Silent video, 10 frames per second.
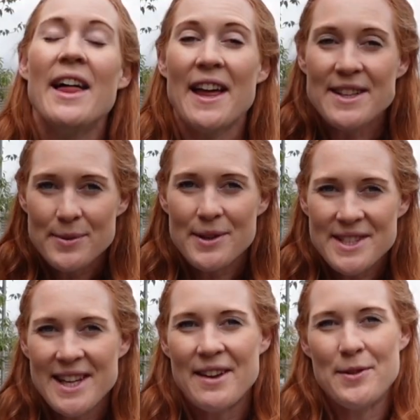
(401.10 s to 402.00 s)
Thanks for
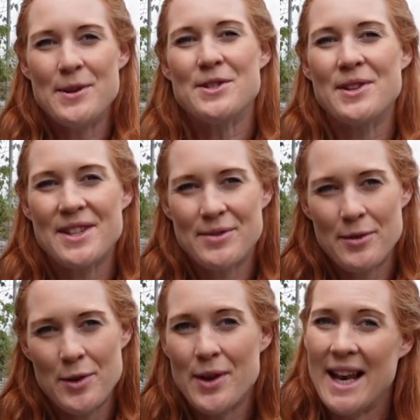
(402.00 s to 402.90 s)
watching. If you enjoyed this
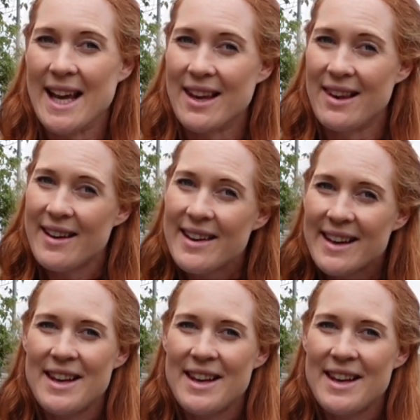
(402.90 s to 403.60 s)
review, click like,